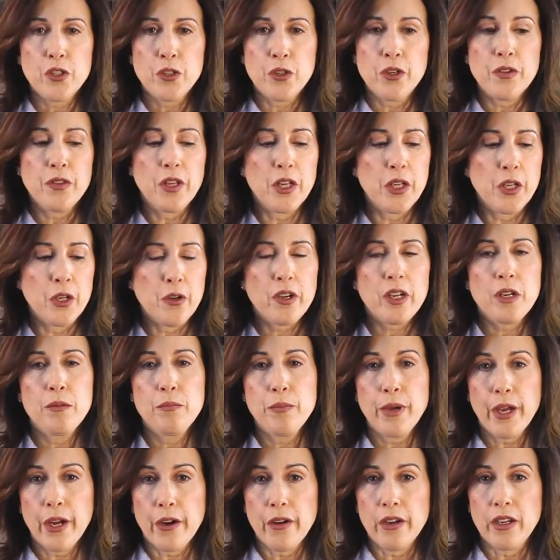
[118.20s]
sure that you're
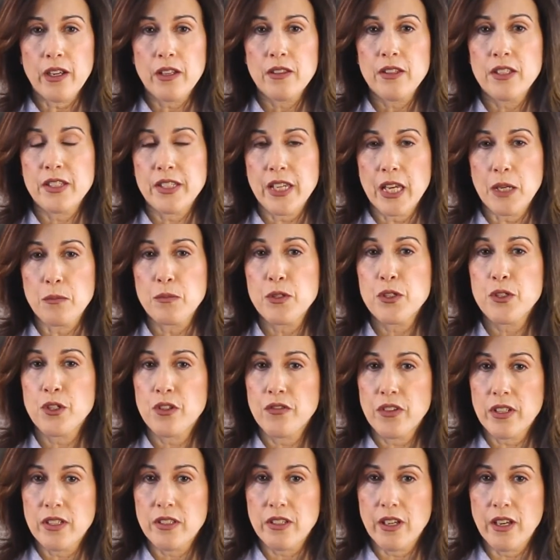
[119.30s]
comparing the same
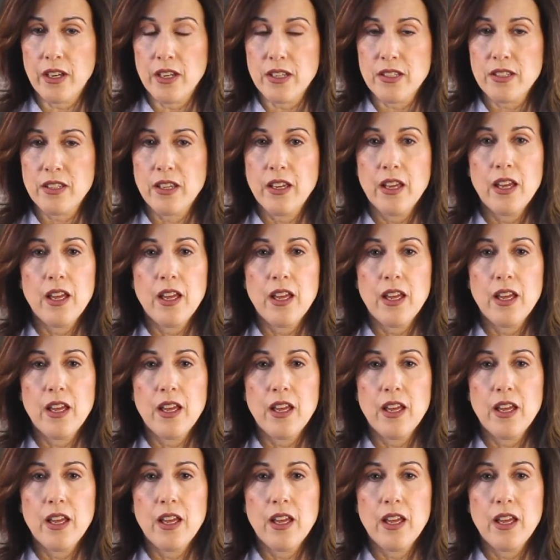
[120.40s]
serving size.